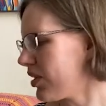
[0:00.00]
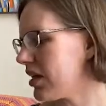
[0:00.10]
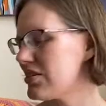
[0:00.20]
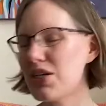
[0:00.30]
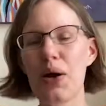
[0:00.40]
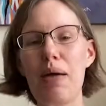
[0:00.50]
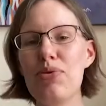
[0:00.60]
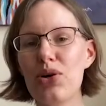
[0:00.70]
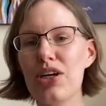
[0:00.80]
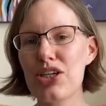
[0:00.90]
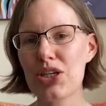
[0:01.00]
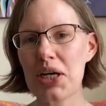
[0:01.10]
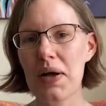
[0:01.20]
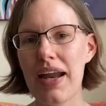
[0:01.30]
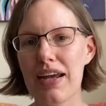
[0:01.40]
So I'm not going to show
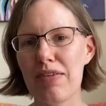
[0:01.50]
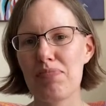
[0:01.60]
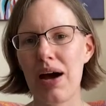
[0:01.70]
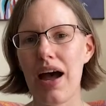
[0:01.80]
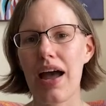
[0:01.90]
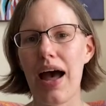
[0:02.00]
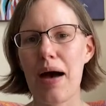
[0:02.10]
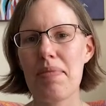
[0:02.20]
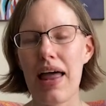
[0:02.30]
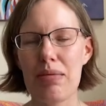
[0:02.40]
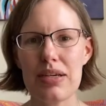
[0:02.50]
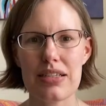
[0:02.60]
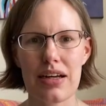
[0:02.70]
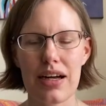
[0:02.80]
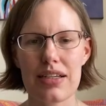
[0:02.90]
you any of my Elimee
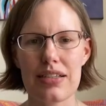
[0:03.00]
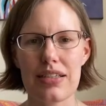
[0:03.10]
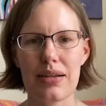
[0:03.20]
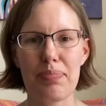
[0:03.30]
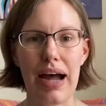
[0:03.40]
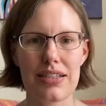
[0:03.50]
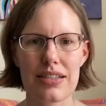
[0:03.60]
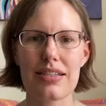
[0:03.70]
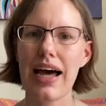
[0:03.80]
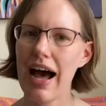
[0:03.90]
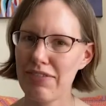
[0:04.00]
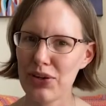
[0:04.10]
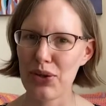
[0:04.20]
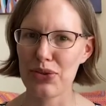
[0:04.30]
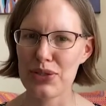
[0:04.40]
Designs patterns that haven't
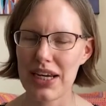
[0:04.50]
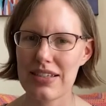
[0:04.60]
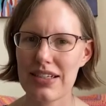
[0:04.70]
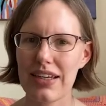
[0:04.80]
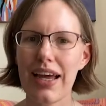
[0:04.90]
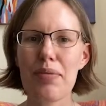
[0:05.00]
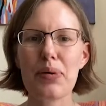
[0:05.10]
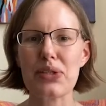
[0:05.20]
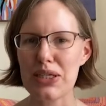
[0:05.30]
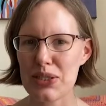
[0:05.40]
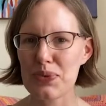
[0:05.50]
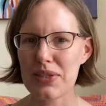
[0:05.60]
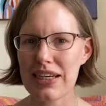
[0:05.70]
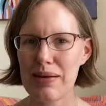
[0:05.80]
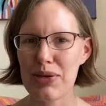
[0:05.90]
gone through testing yet, because I do want
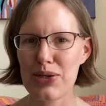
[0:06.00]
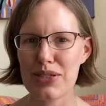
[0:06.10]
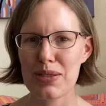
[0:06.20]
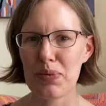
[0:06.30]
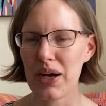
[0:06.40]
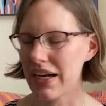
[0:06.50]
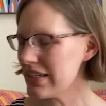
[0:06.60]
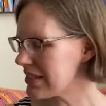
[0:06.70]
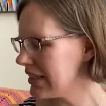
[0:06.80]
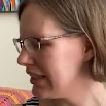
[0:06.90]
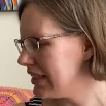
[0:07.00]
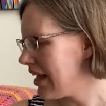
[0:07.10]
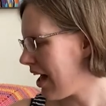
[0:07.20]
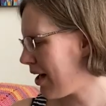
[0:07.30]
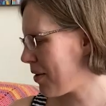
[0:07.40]
to keep those a surprise.
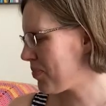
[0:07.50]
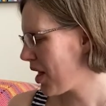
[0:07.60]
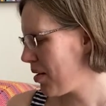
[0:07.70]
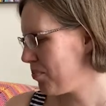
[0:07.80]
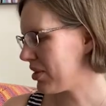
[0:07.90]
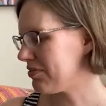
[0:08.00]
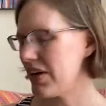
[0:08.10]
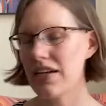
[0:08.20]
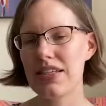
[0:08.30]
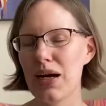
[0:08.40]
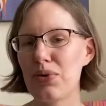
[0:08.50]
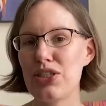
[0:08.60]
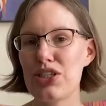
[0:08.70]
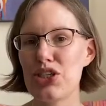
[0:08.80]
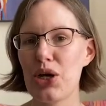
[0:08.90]
But the first thing I
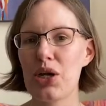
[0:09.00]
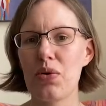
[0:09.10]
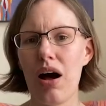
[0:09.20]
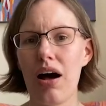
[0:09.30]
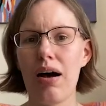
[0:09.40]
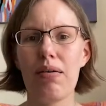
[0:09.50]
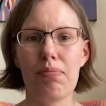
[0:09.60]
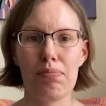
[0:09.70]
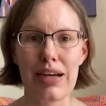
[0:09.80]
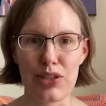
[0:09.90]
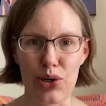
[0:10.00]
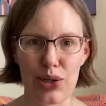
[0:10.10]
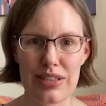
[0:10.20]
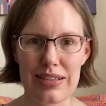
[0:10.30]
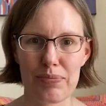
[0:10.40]
wanted to show you are my
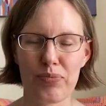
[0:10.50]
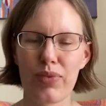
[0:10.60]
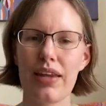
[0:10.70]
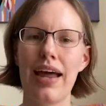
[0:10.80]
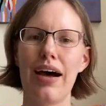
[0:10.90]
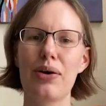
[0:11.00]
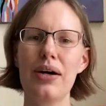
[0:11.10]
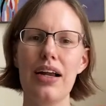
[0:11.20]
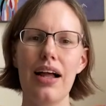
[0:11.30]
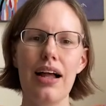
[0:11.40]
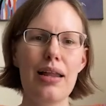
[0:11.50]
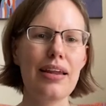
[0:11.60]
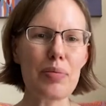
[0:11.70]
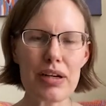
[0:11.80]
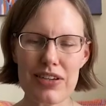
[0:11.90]
socks. Now, a
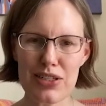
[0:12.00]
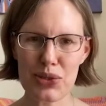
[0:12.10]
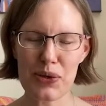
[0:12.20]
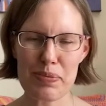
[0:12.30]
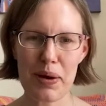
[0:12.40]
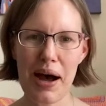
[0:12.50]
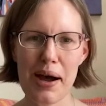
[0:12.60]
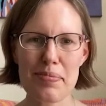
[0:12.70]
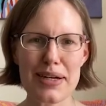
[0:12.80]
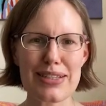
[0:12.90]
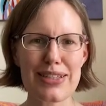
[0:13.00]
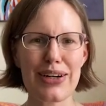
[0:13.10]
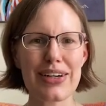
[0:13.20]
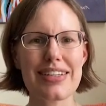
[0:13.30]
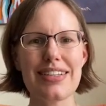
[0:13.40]
little bit of a story behind my
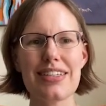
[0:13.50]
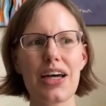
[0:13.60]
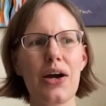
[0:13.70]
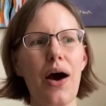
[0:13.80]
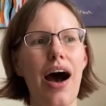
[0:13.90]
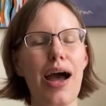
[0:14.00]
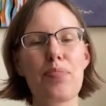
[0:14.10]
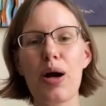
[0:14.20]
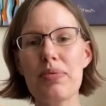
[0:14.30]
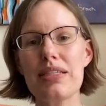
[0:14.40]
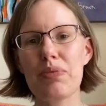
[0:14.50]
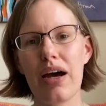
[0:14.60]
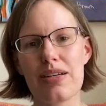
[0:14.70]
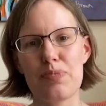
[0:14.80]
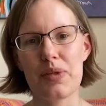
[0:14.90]
socks. So I promised my
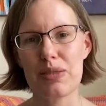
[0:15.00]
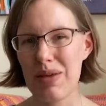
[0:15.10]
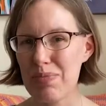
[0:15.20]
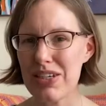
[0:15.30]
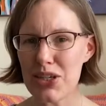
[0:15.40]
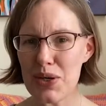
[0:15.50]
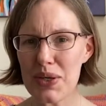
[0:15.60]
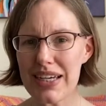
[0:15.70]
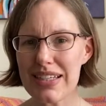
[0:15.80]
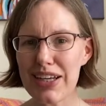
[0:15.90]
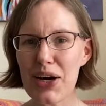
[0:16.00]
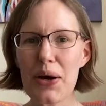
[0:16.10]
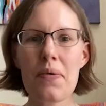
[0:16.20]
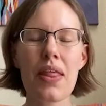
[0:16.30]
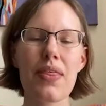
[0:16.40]
husband maybe 2 years ago
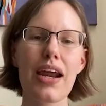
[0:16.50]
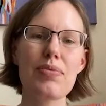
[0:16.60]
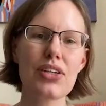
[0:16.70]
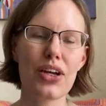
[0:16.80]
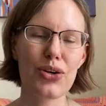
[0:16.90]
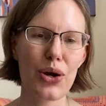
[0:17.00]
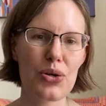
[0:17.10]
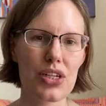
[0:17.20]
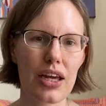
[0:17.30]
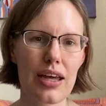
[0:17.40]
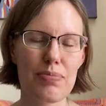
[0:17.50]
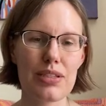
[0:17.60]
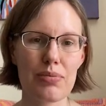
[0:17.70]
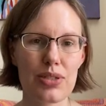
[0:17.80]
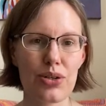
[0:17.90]
that I was going to crochet him
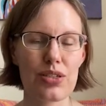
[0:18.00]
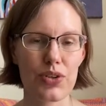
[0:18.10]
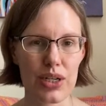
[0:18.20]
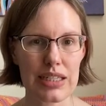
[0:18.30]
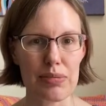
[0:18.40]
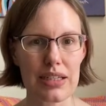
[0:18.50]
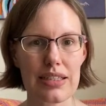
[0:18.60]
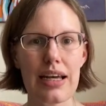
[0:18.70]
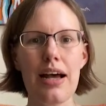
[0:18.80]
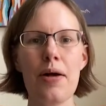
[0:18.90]
some socks for Christmas.